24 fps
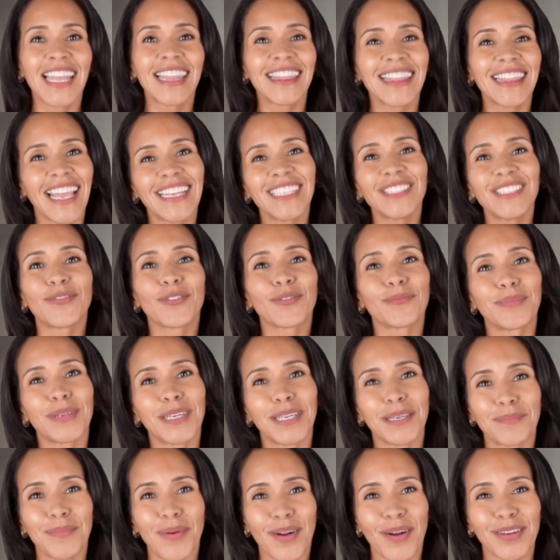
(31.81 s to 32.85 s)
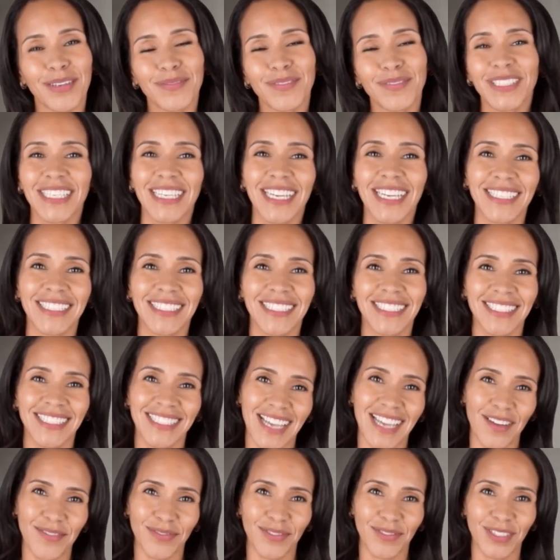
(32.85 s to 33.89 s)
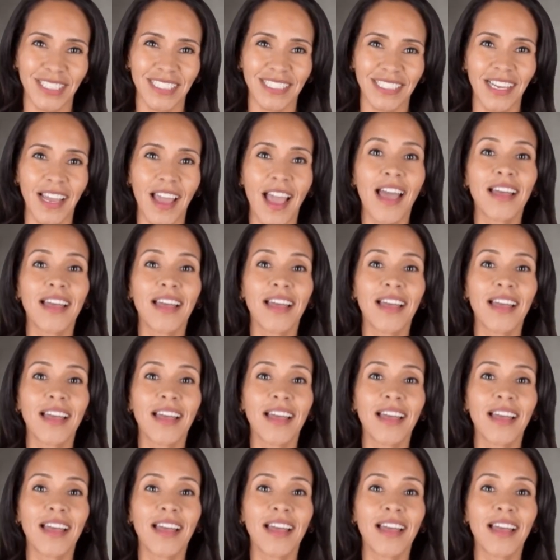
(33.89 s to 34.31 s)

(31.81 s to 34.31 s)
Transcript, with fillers: Thanks for being part of today's discovery.